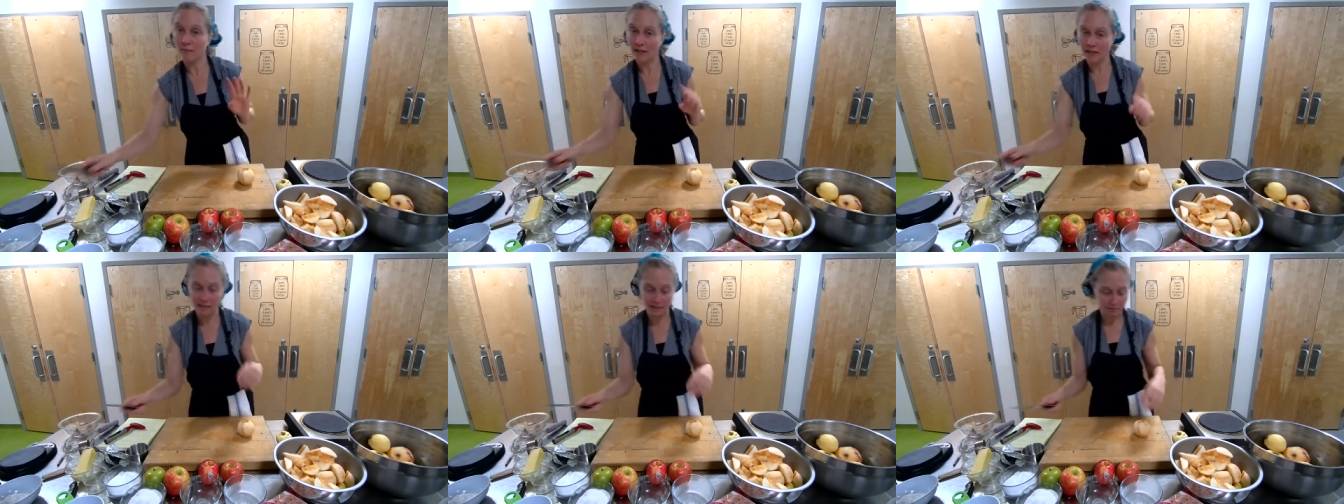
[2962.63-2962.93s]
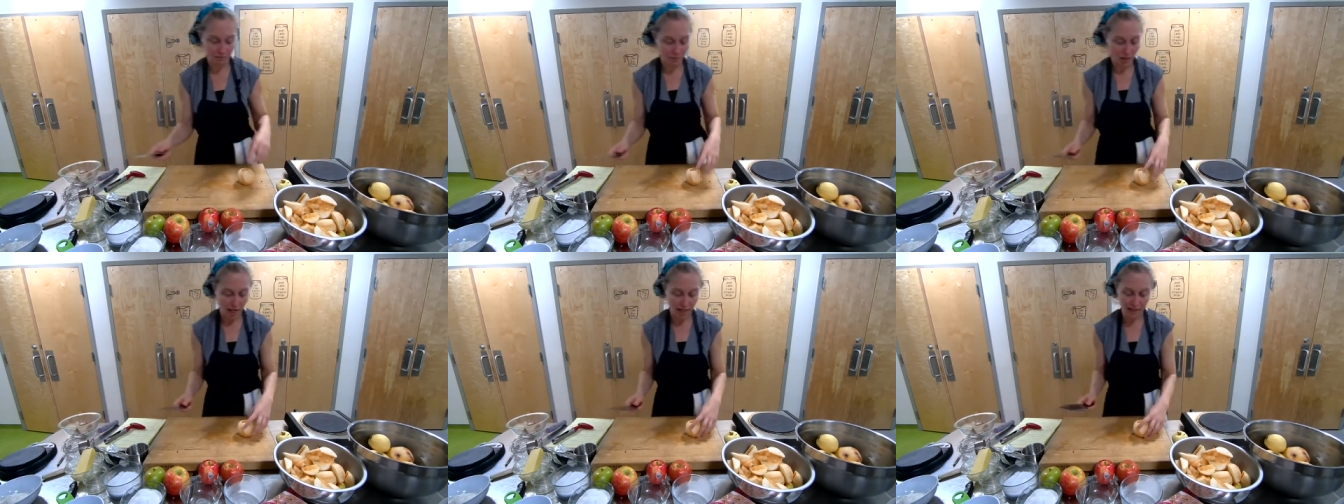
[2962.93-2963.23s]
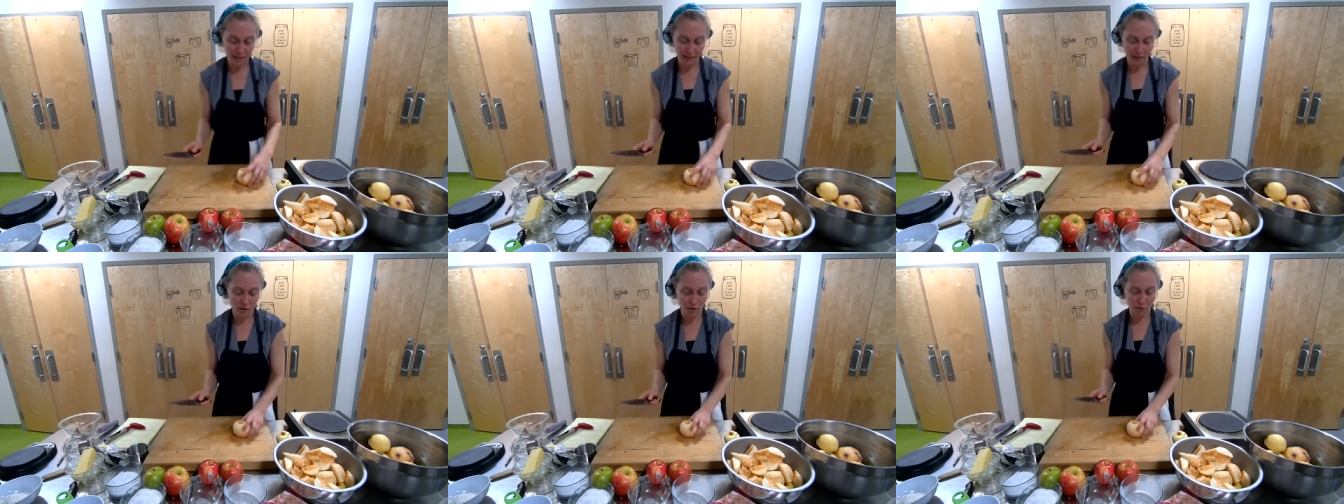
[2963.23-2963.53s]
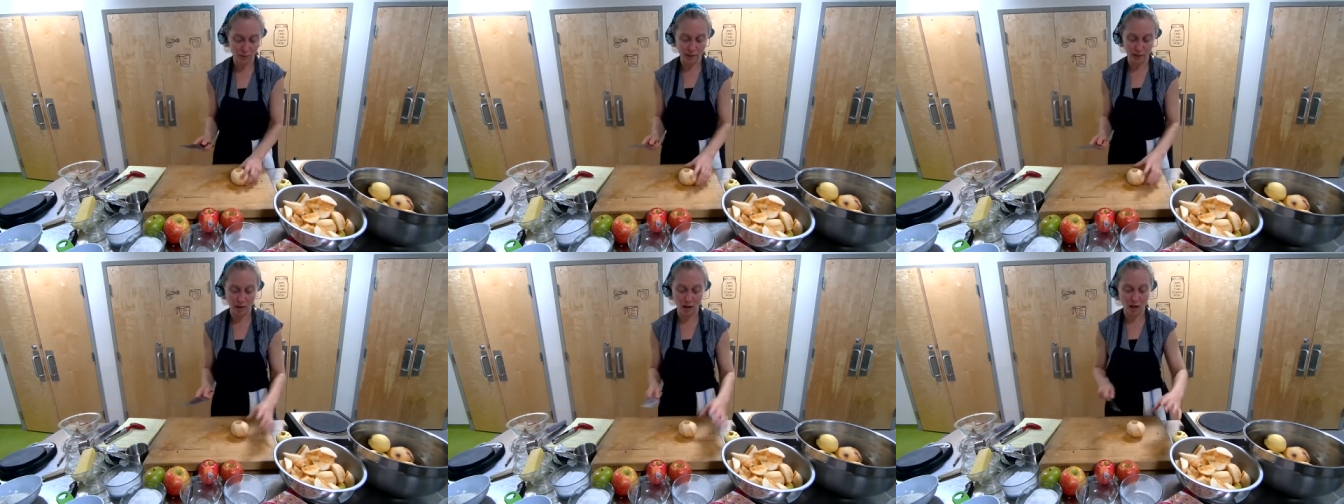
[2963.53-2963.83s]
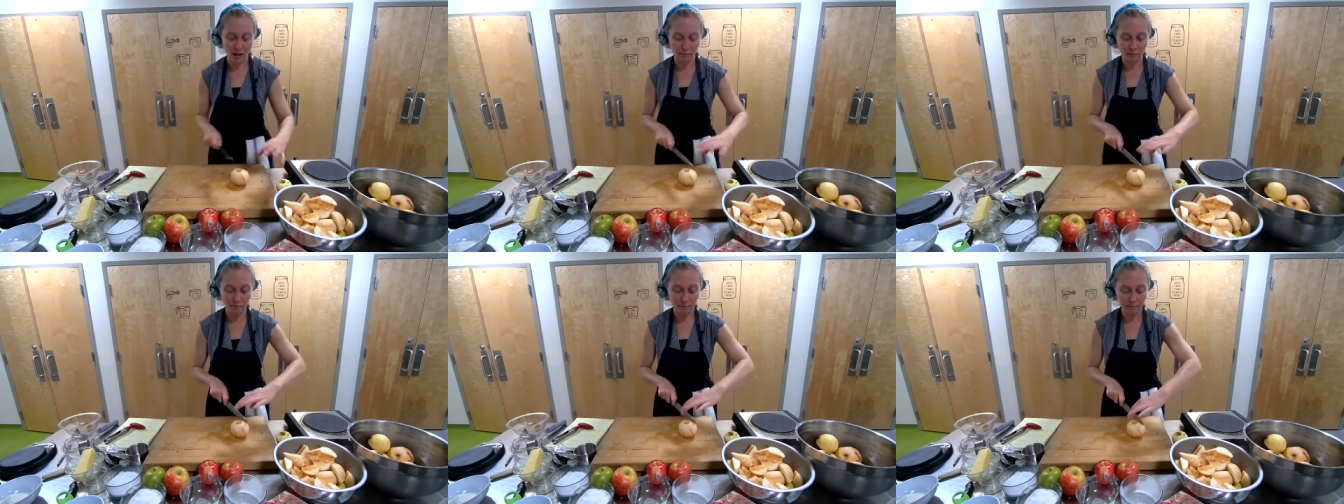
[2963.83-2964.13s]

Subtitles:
That's not an issue at all.